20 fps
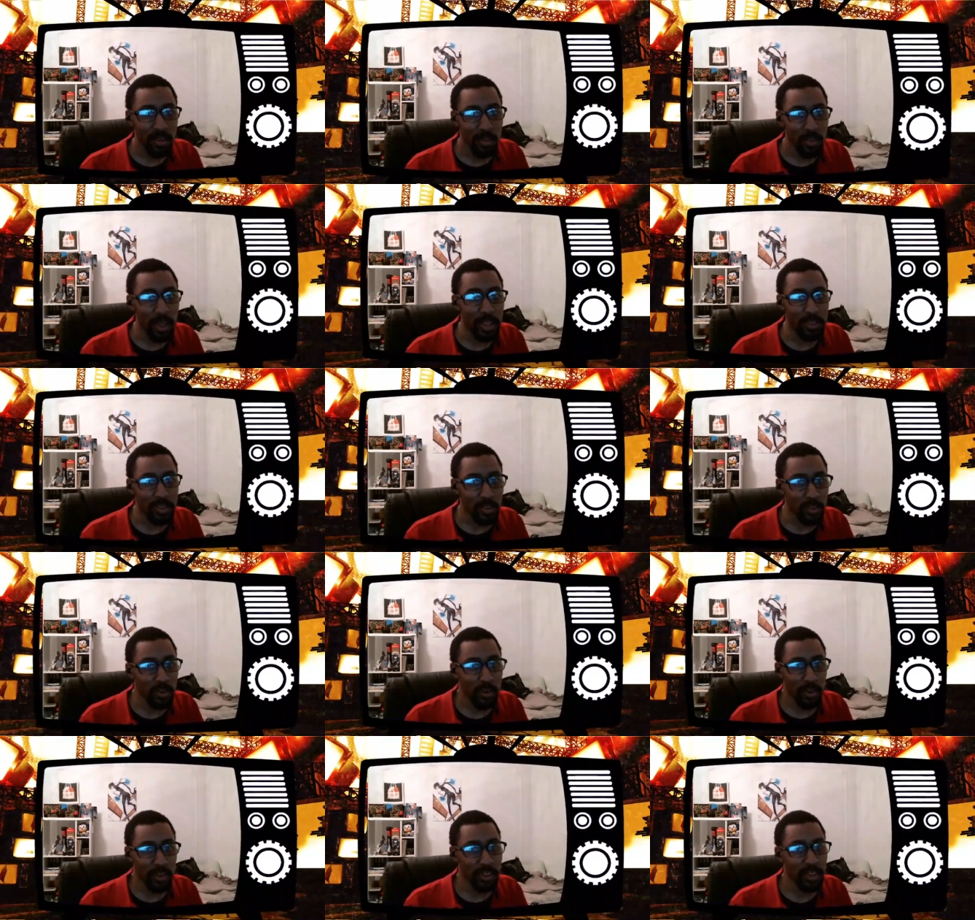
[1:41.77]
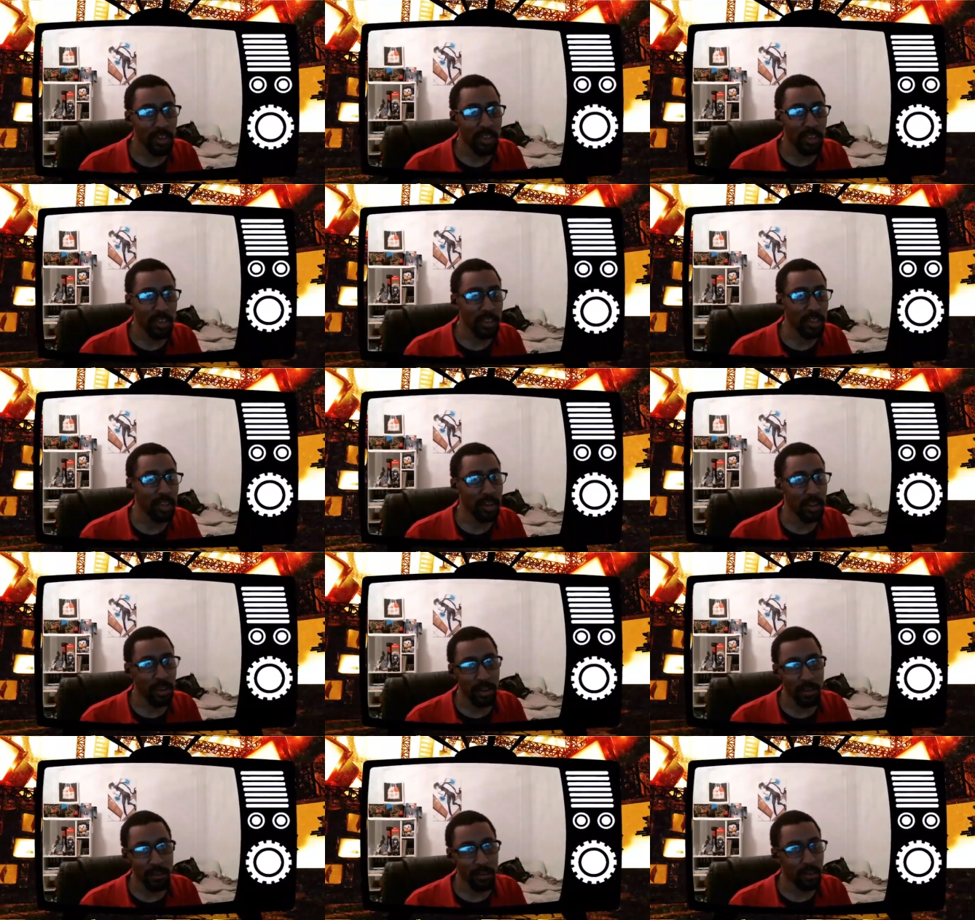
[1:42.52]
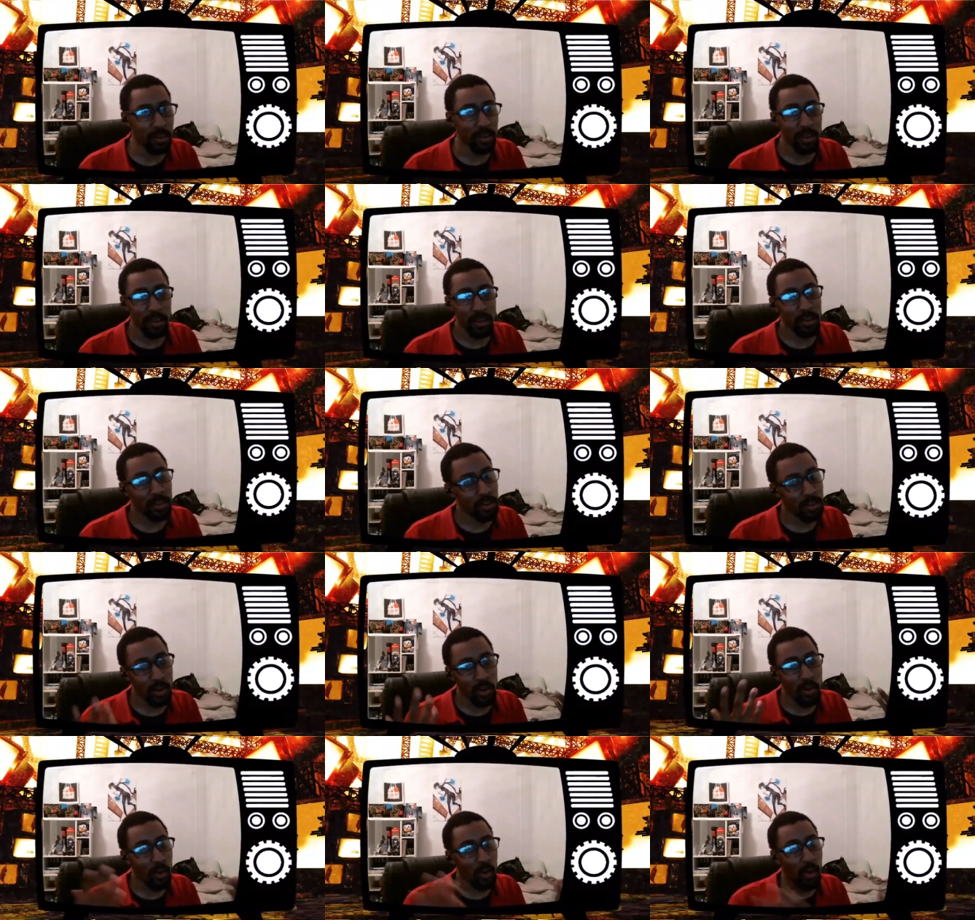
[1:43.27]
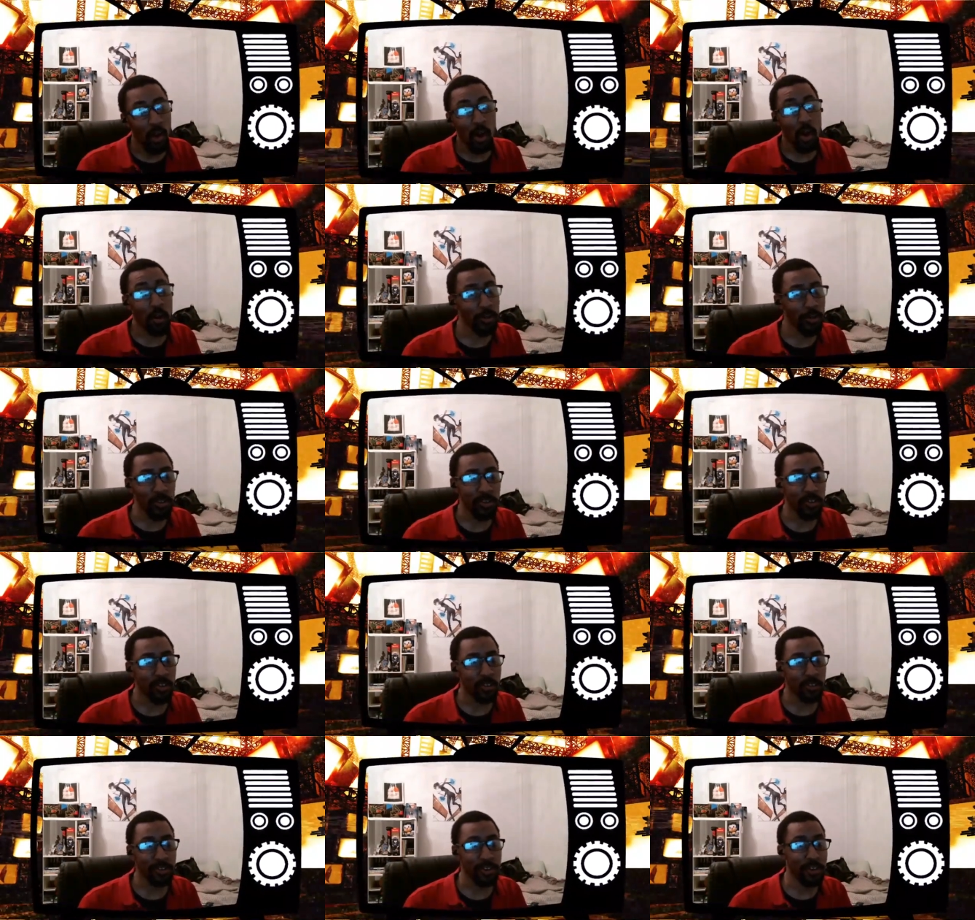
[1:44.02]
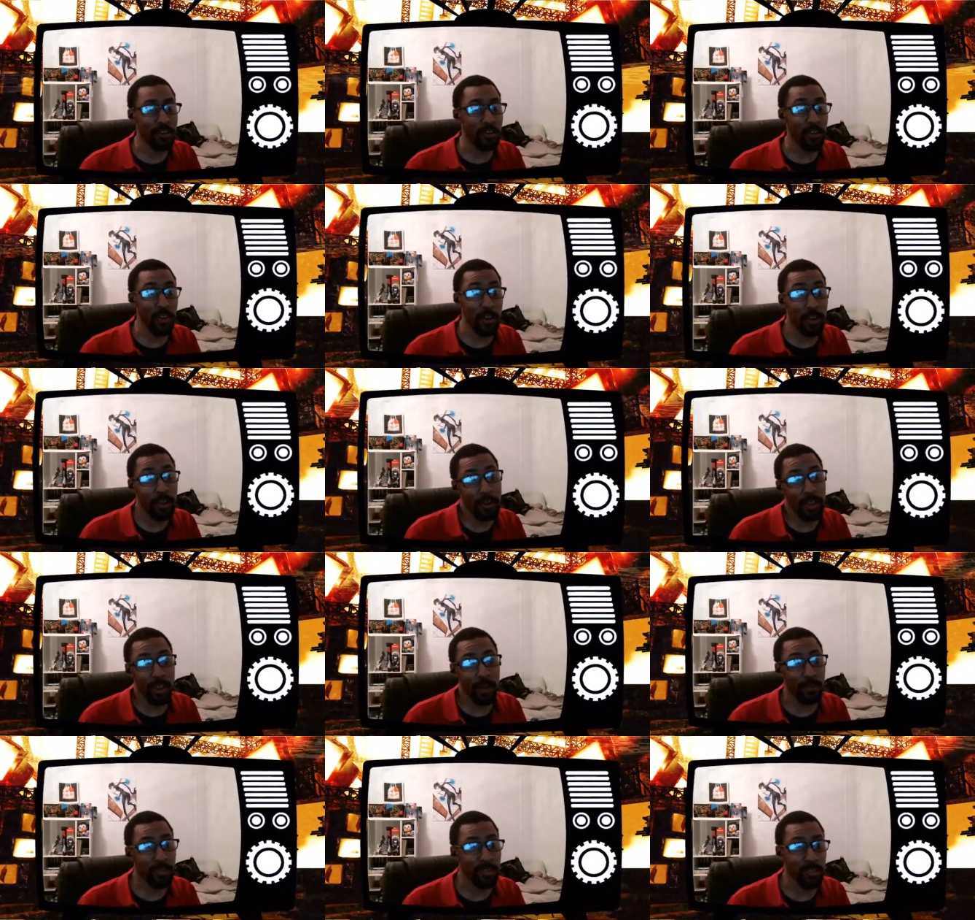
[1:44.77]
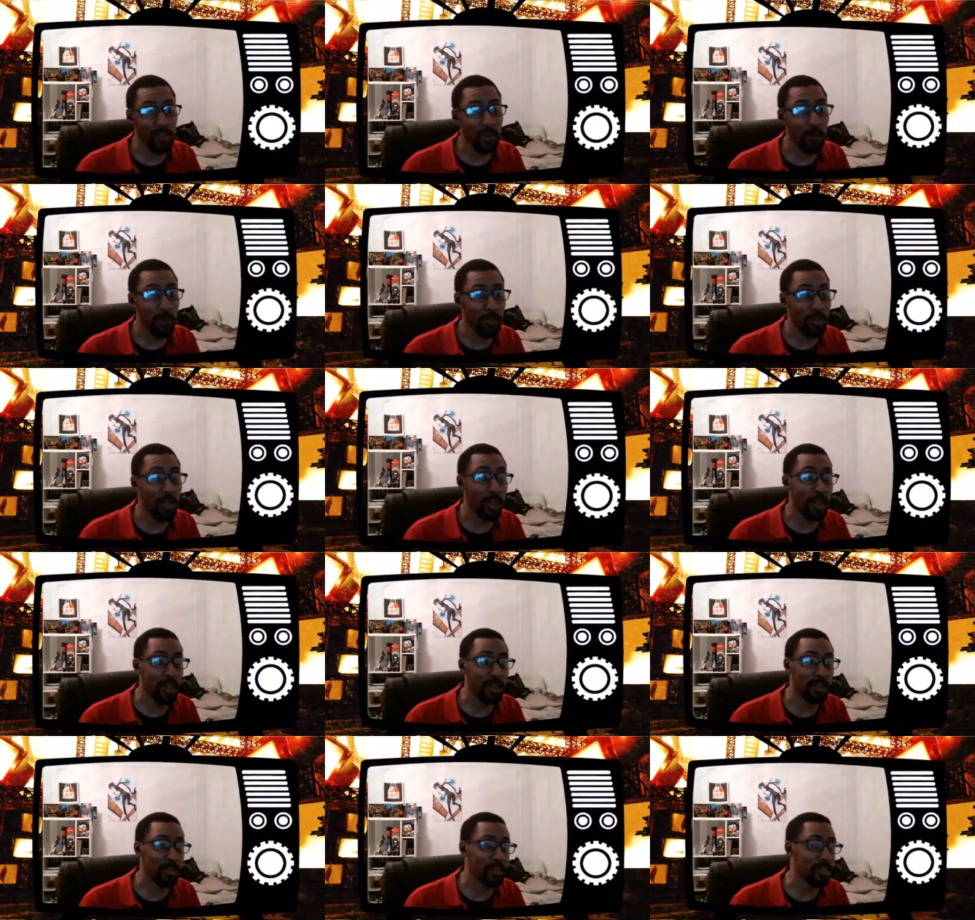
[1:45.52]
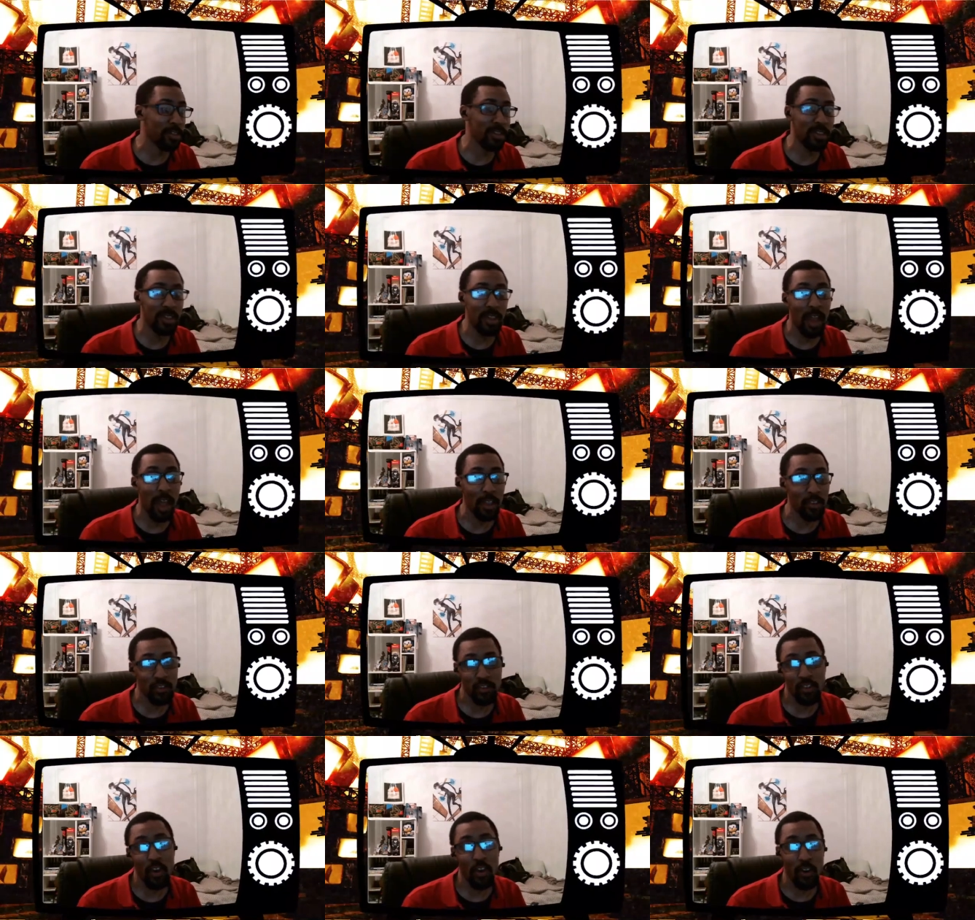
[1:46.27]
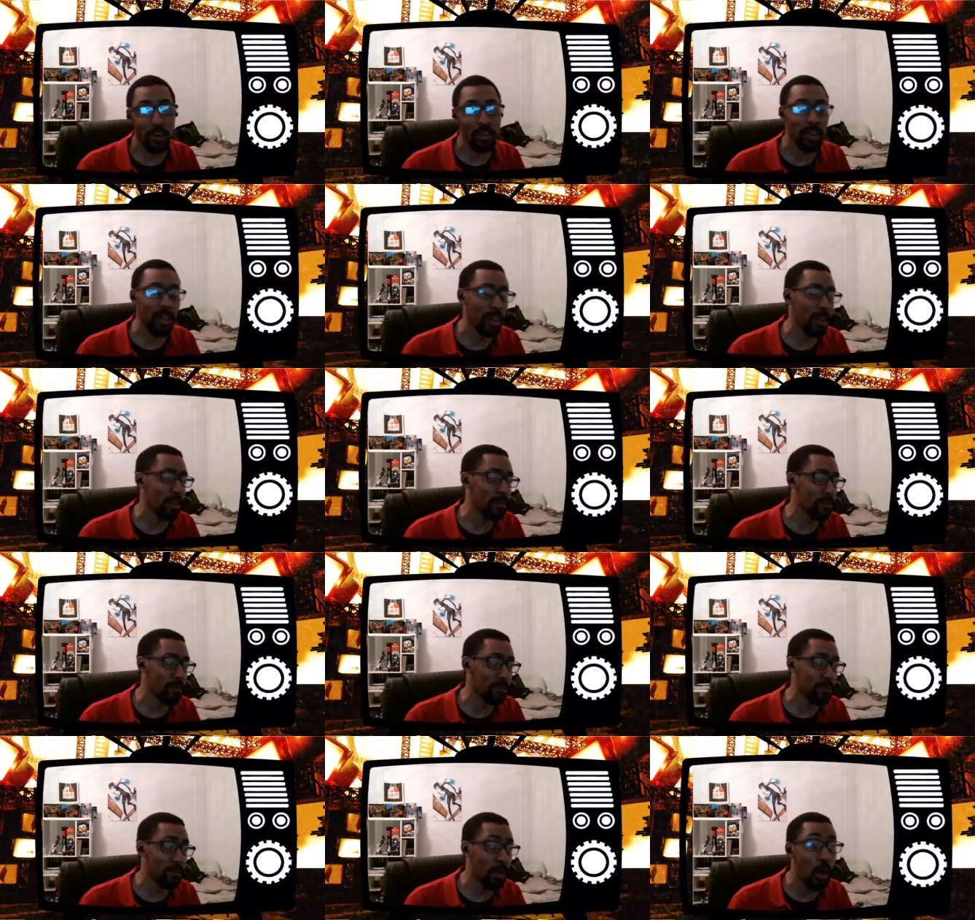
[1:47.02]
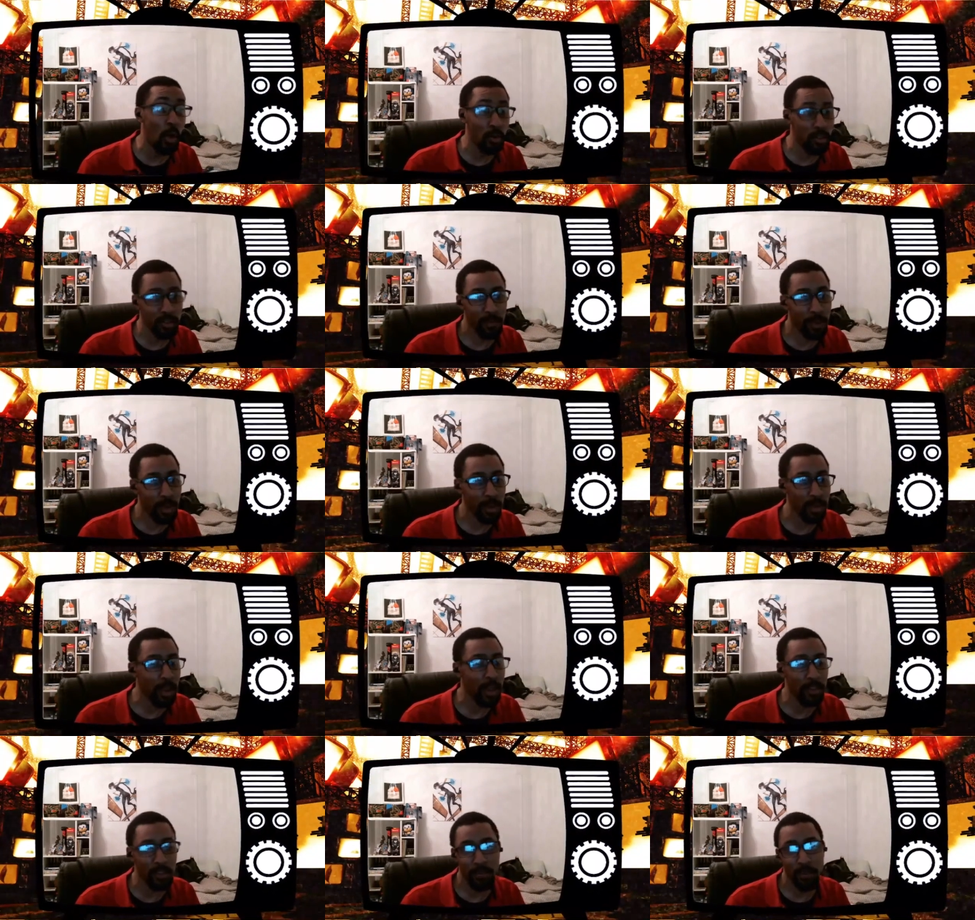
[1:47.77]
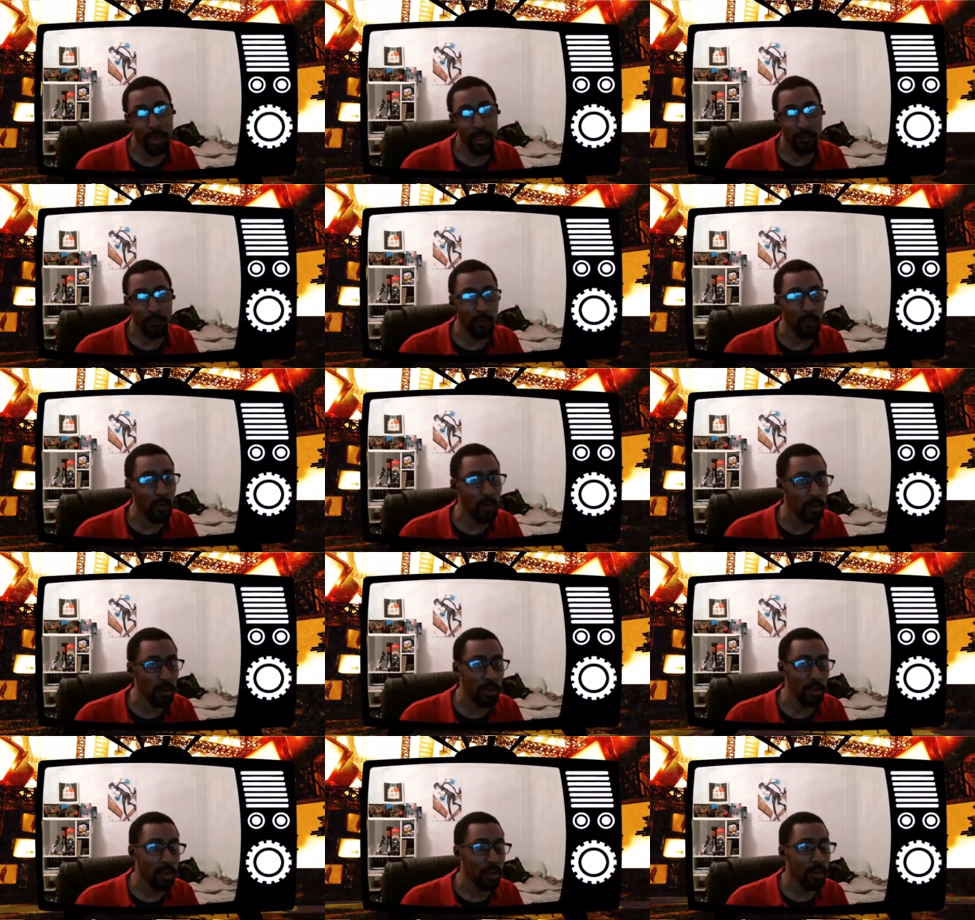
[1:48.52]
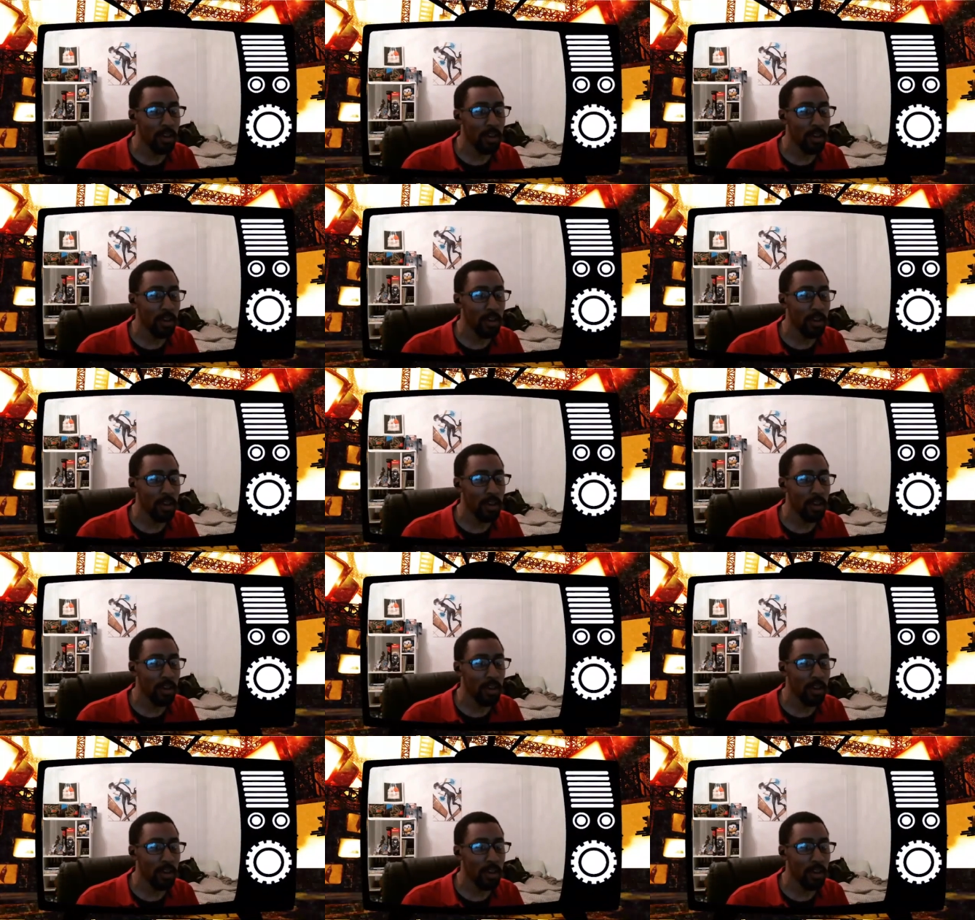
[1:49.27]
like the New York City scene, and you know, all these years later, here I am still playing this gosh darn game, Ultimate, not Smash Four.